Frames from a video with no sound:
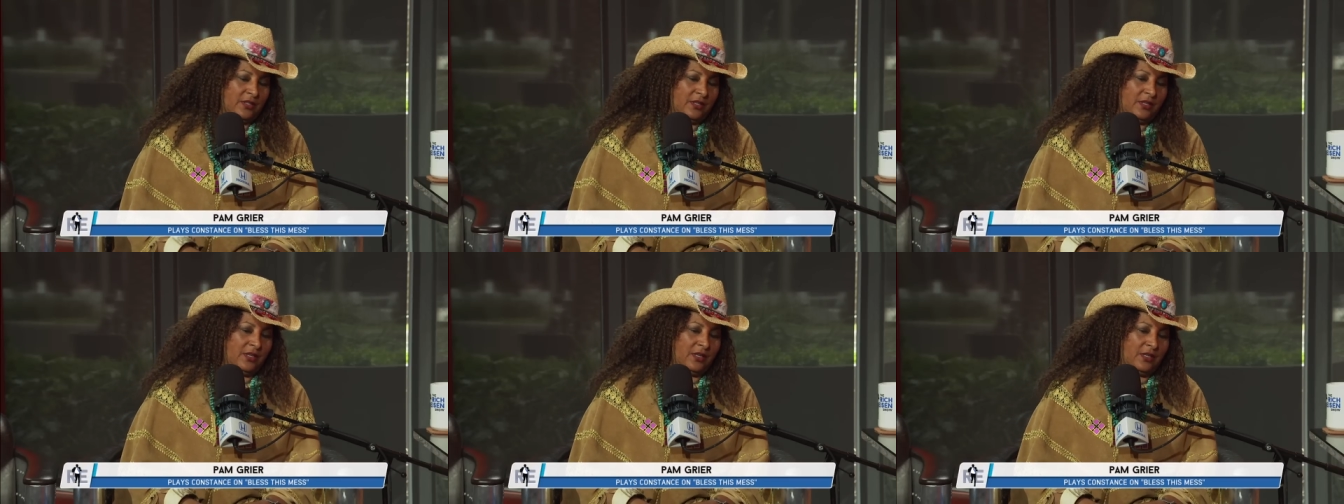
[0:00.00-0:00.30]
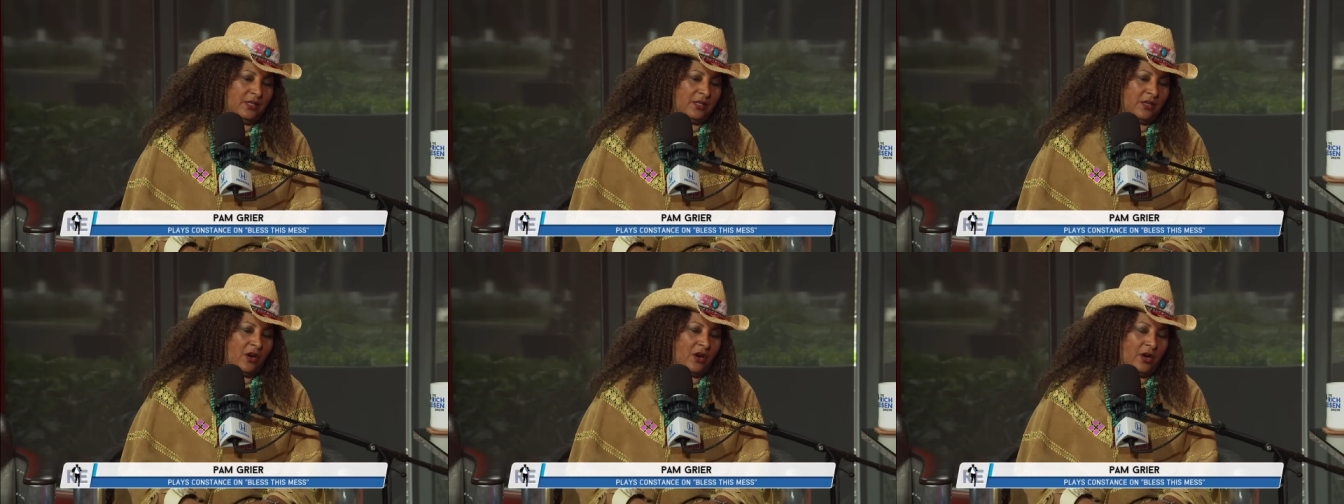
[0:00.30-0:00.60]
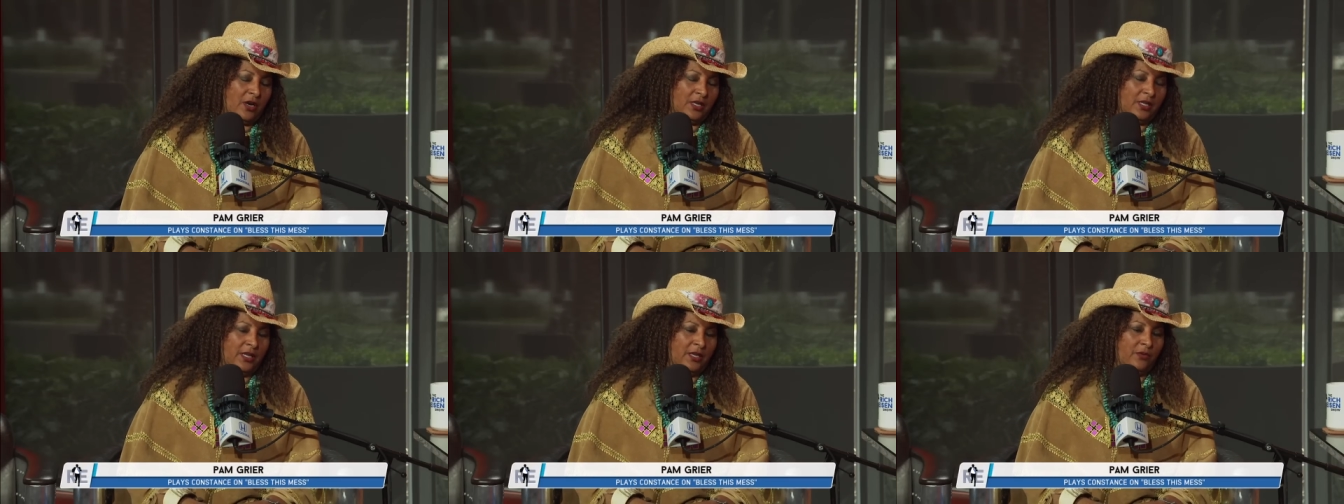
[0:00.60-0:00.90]
in the
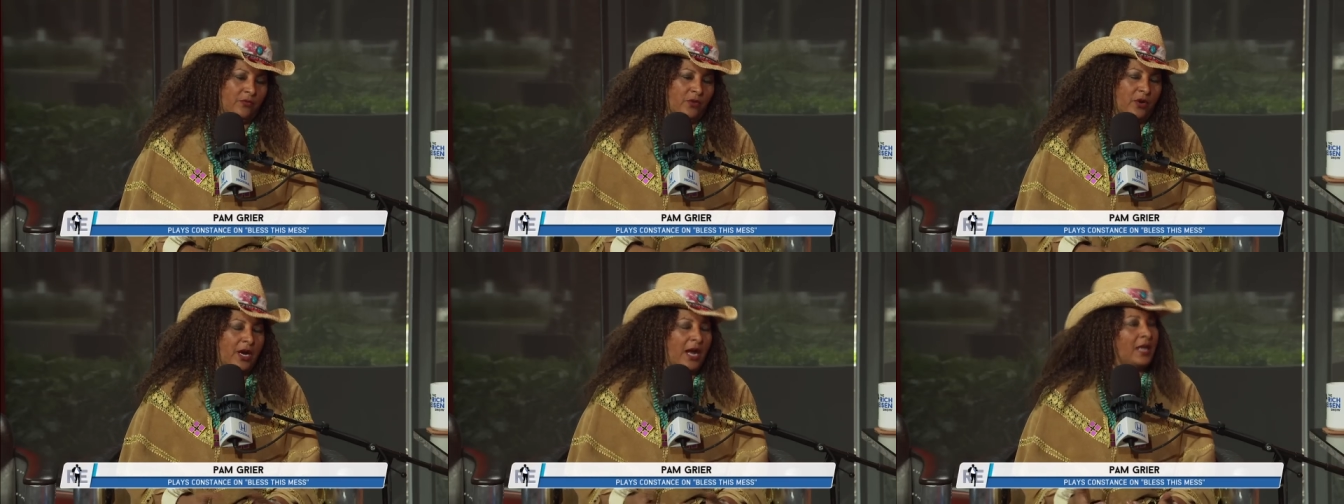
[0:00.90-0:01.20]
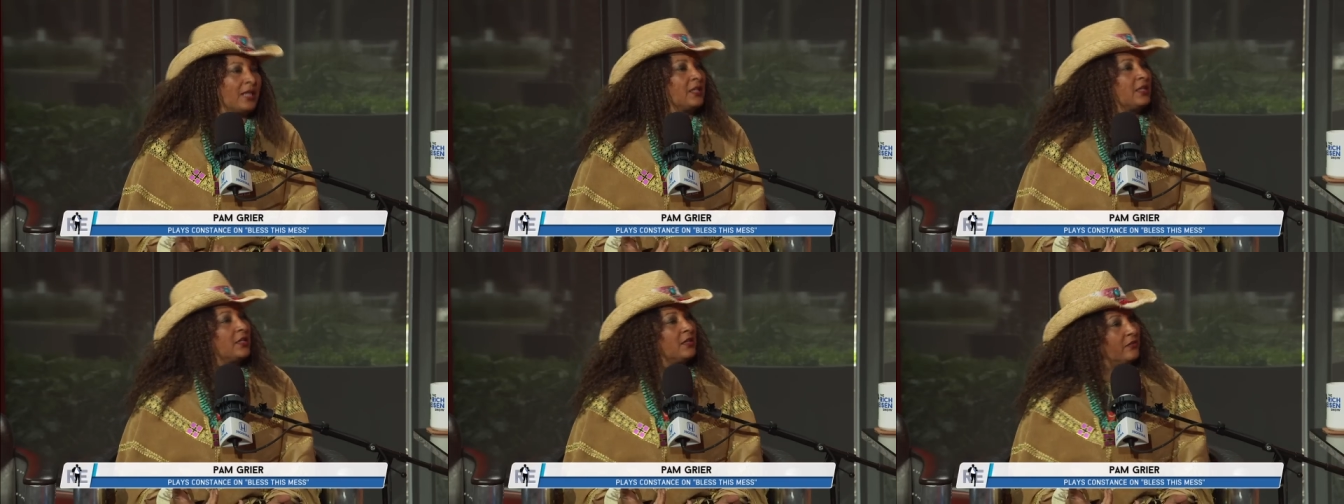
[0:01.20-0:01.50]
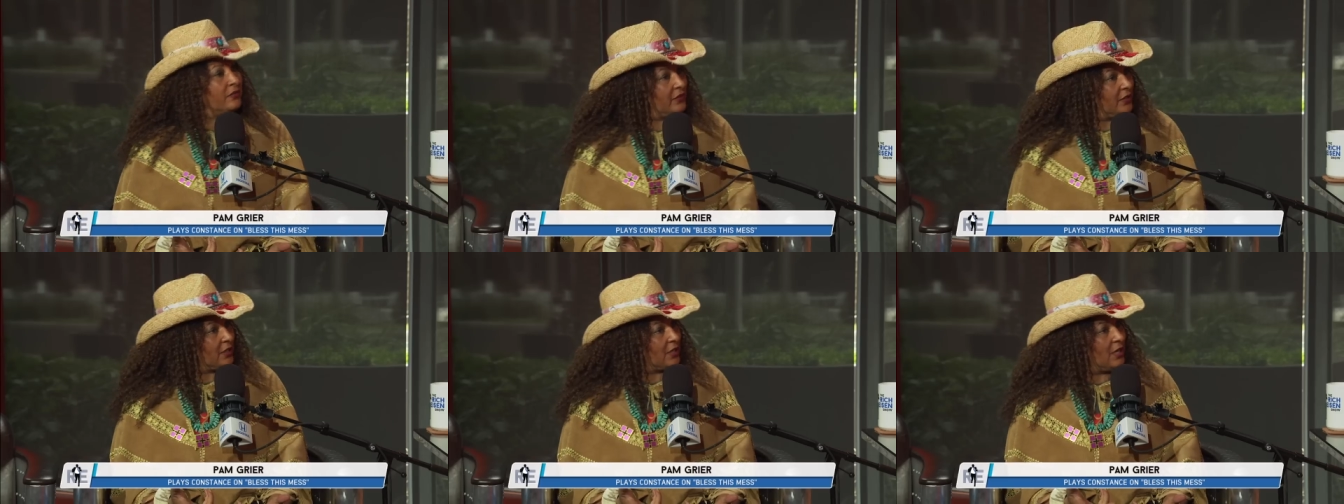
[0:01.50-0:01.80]
heartland where I
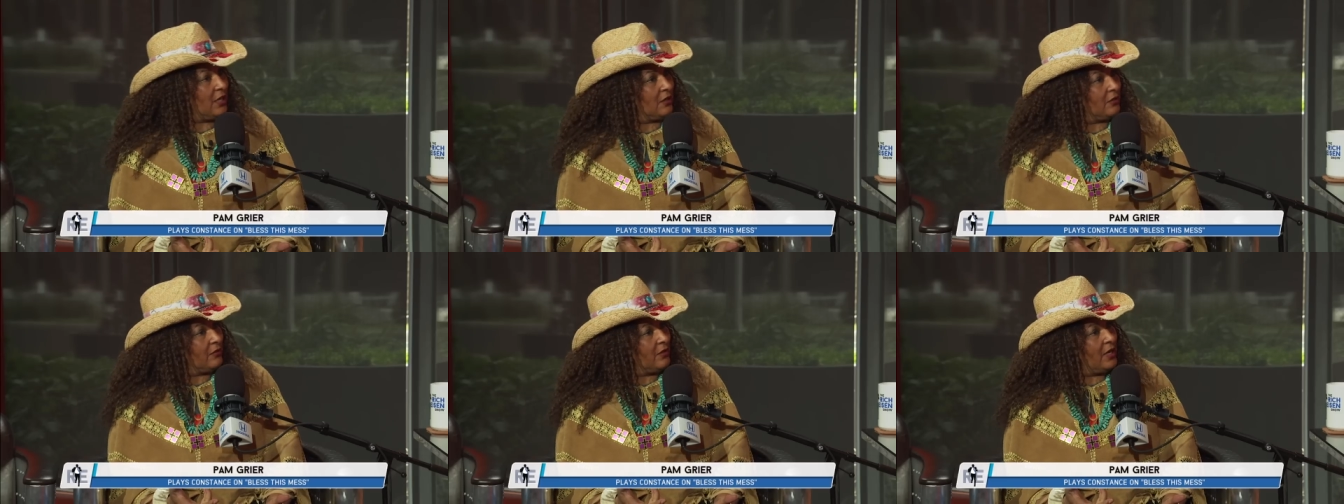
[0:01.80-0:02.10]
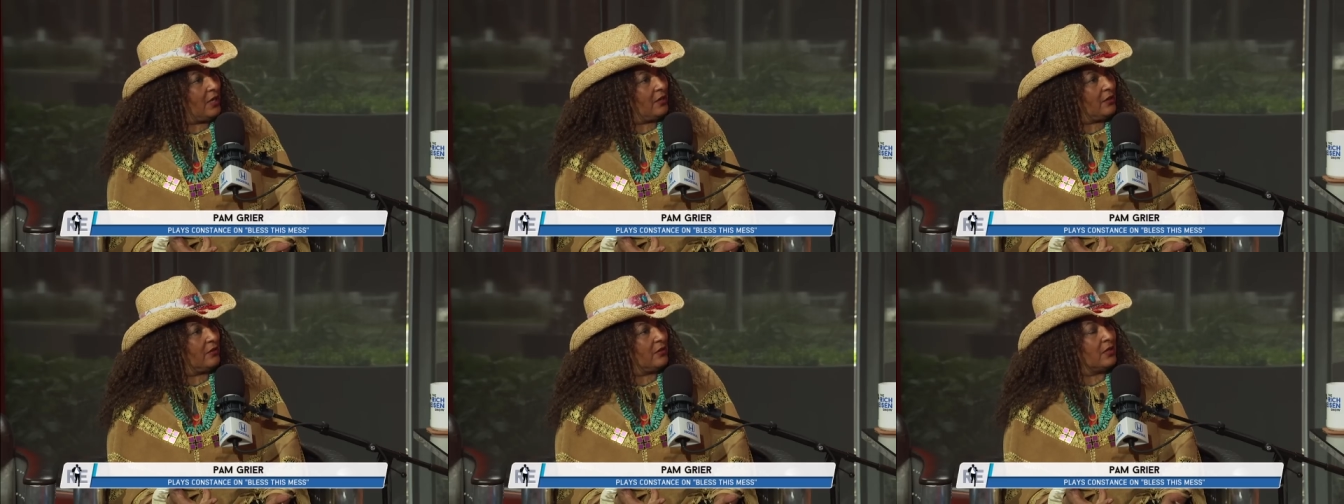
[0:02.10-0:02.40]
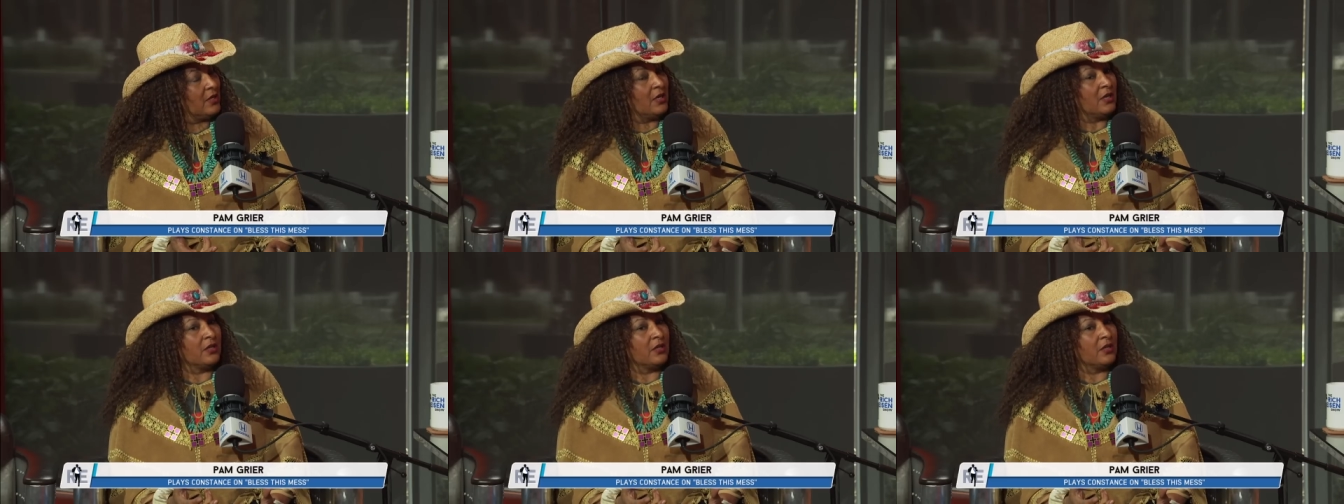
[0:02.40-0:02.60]
live in Colorado,